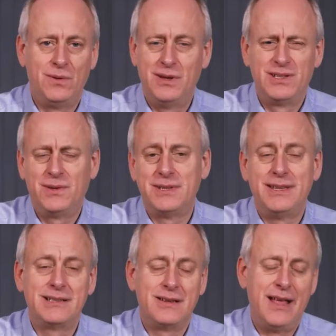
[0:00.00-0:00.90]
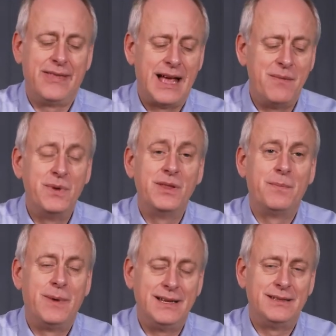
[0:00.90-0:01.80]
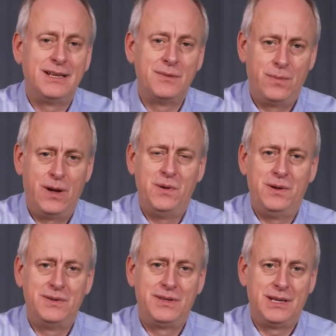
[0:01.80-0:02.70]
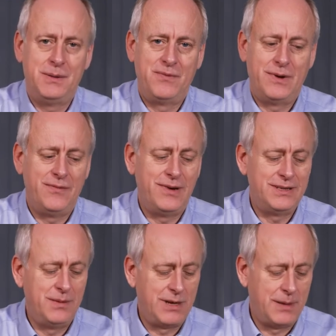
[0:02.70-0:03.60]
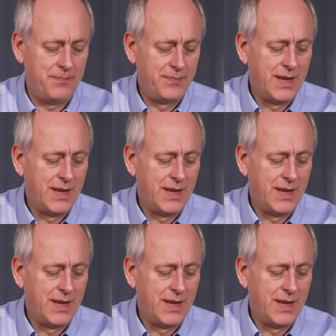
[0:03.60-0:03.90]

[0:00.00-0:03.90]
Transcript: or there's lots of things like that, but the basic components are going to be very, very similar.